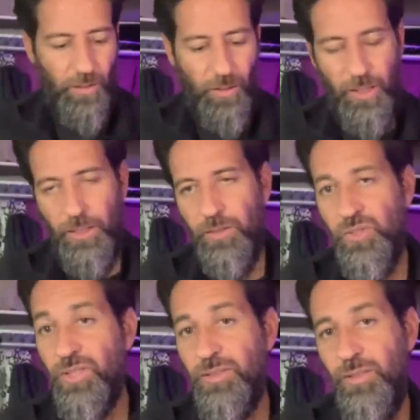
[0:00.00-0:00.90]
And
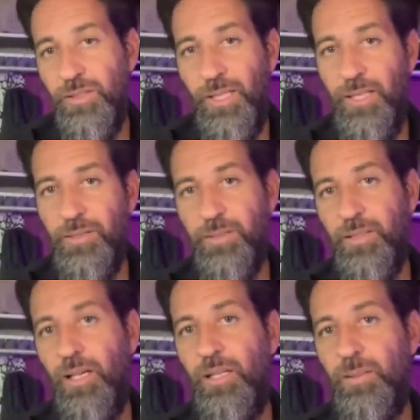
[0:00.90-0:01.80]
just in case
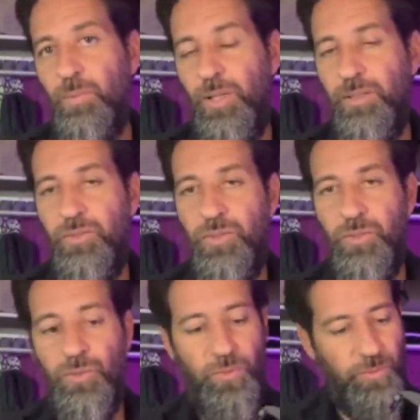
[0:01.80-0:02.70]
I wanted
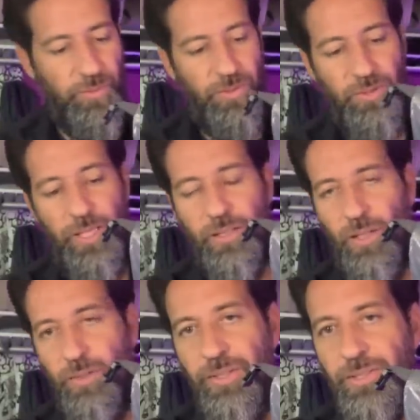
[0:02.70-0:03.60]
to take
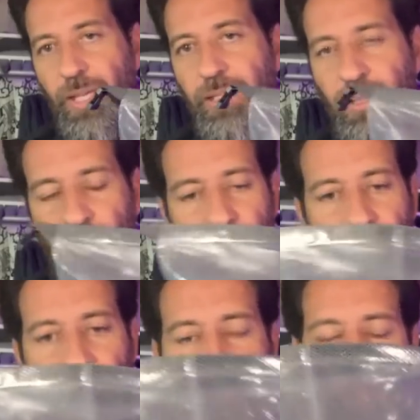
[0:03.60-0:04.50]
all this hiking with
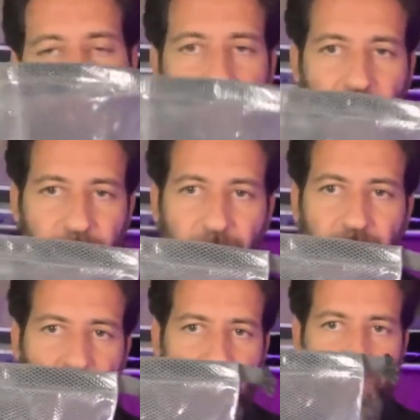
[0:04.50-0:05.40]
me, I
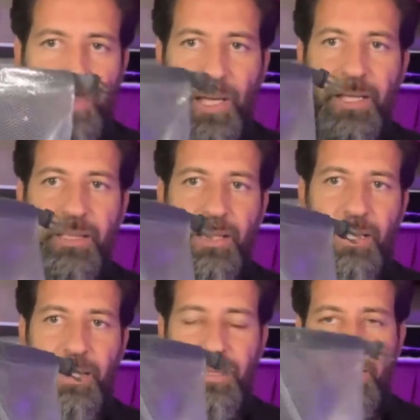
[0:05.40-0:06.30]
found a little bag at
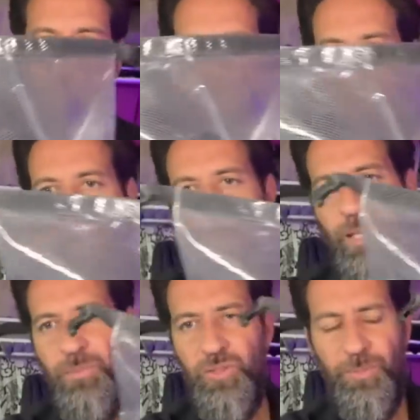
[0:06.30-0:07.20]
IKEA. This
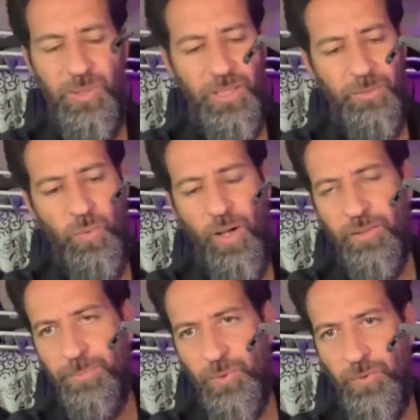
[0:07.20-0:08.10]
happens to be a
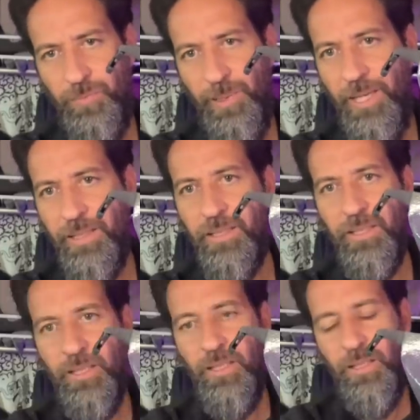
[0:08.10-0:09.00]
waterproof bag.
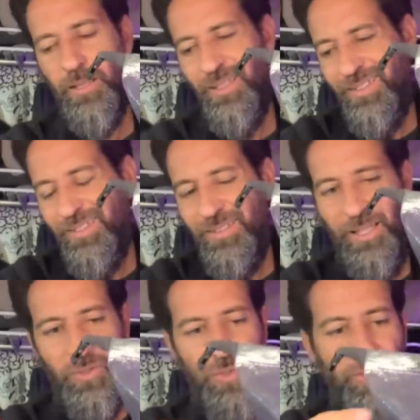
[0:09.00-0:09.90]
Uh,
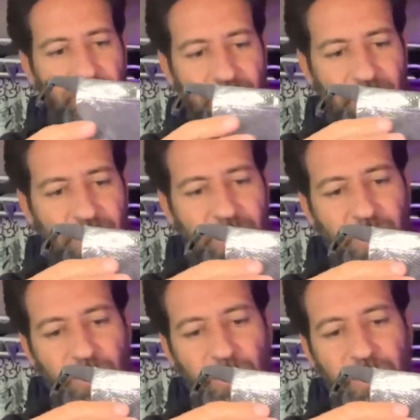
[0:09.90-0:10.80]
not sure that's
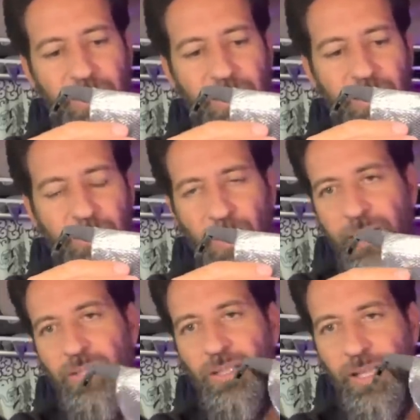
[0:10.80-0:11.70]
terribly needed, but
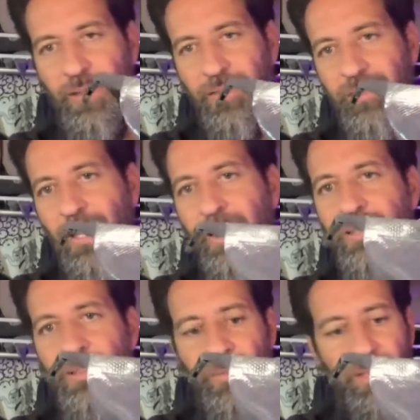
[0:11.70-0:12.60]
I did like the
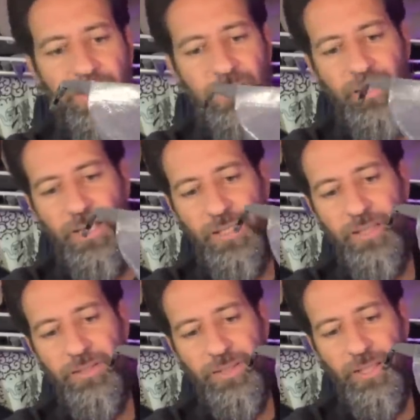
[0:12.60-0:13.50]
size of this
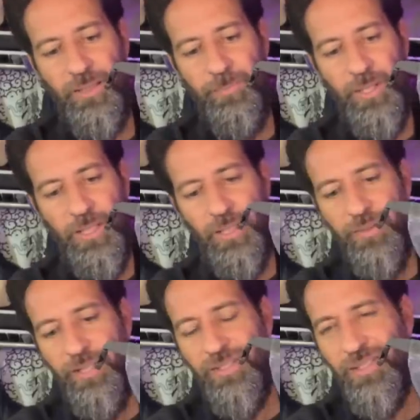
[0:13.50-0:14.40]
and um,
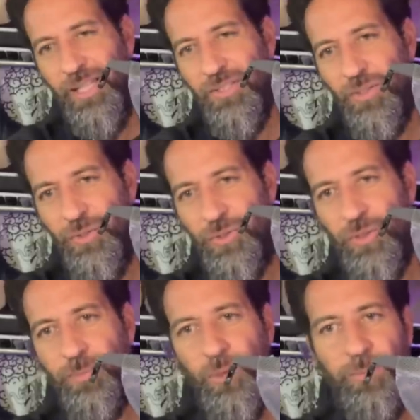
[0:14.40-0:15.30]
that it's a nice little
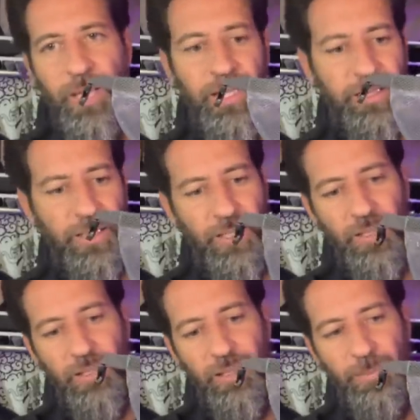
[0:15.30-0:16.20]
durable bag.
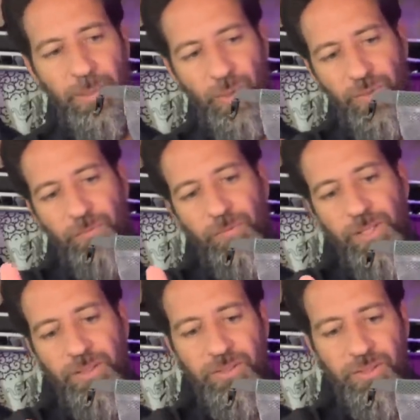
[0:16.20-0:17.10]
I'm able to
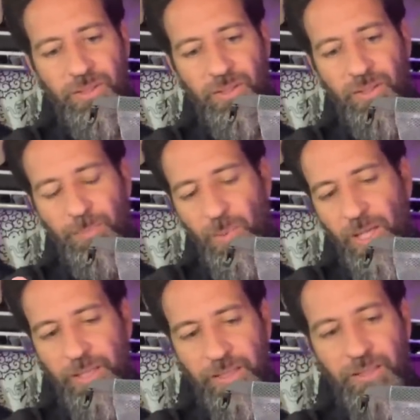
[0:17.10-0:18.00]
fit the
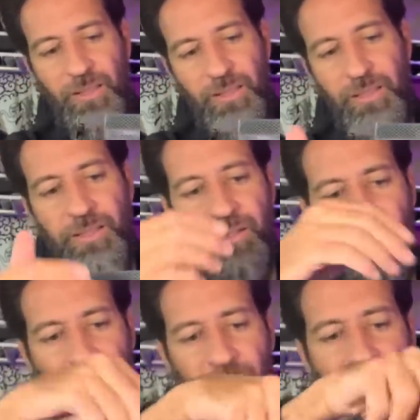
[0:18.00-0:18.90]
pot and the lid
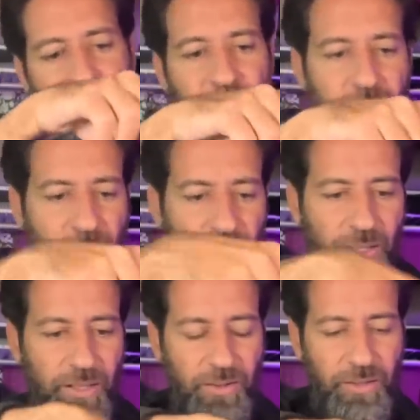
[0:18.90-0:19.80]
and
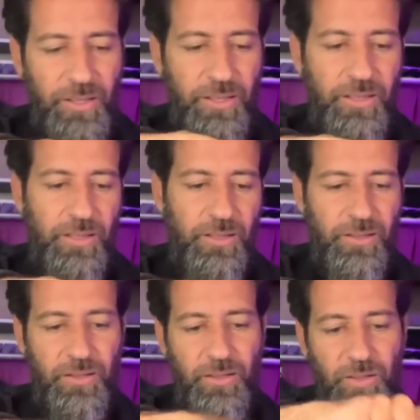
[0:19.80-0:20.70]
the
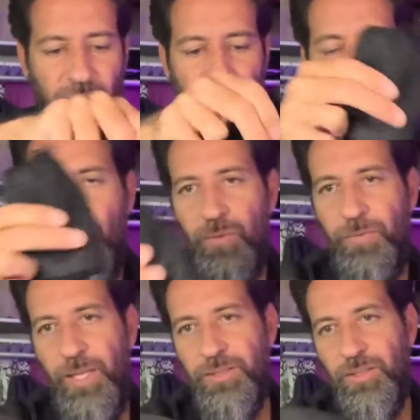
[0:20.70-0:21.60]
the
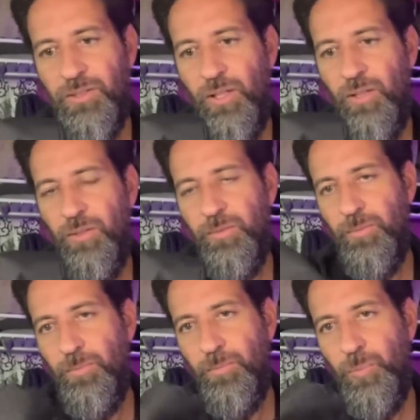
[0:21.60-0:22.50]
stove as it's all
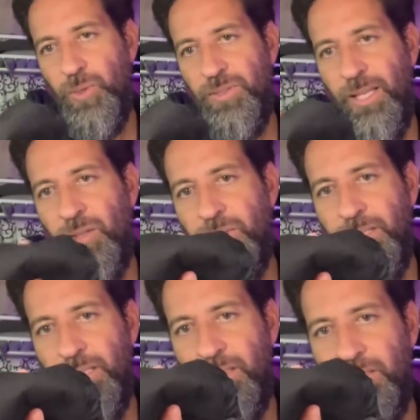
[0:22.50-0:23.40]
put down
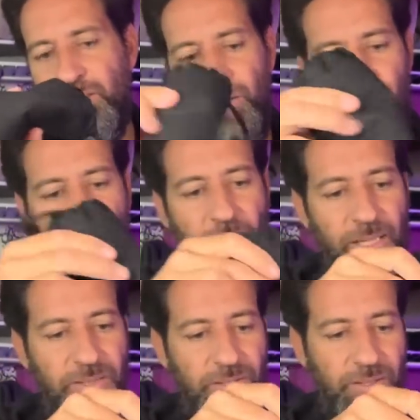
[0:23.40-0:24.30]
and in its little
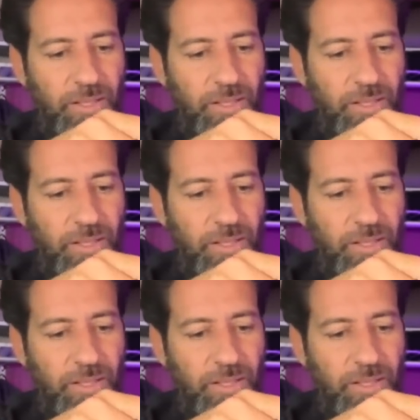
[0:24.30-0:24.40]
case.